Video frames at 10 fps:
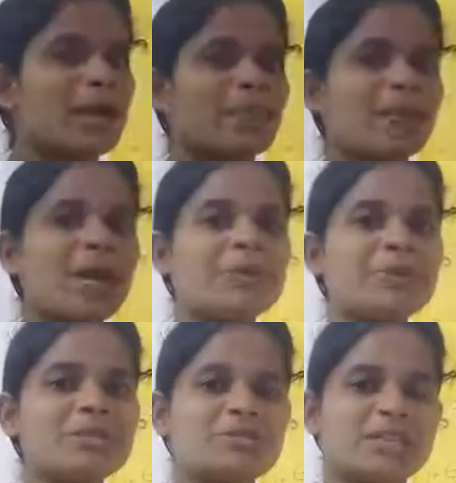Map
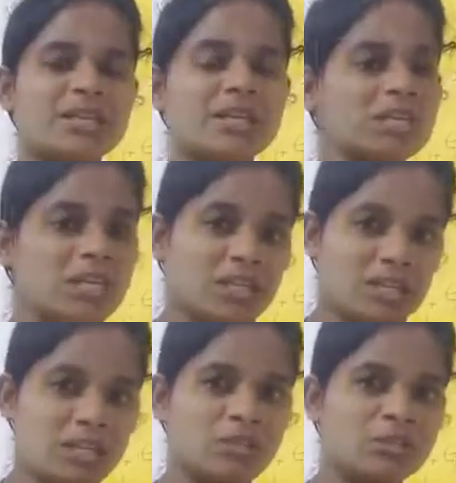is very
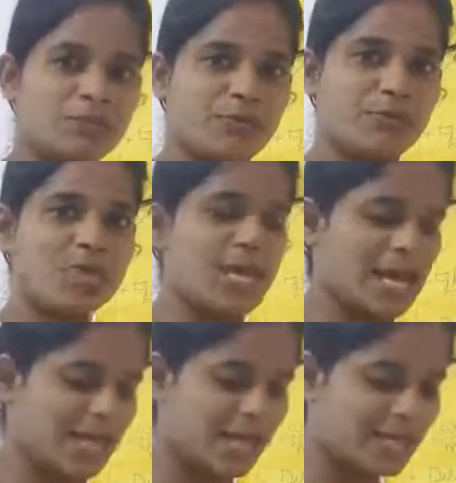useful.
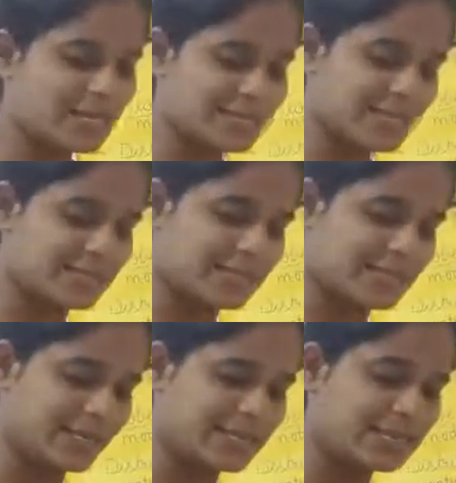As I
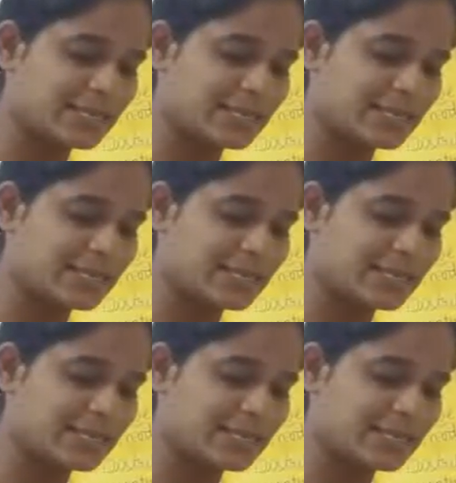said,